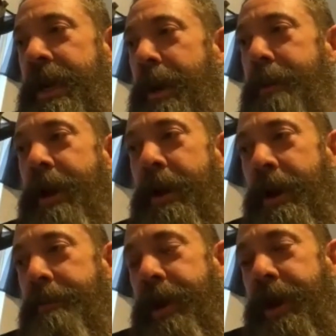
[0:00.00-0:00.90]
I'm
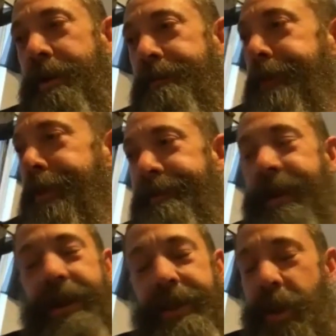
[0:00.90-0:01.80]
not
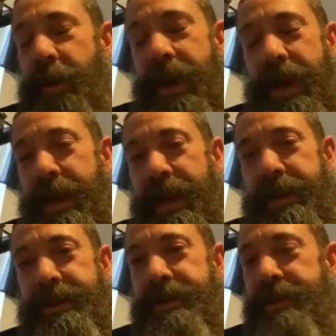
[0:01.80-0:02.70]
motivated that way, I guess.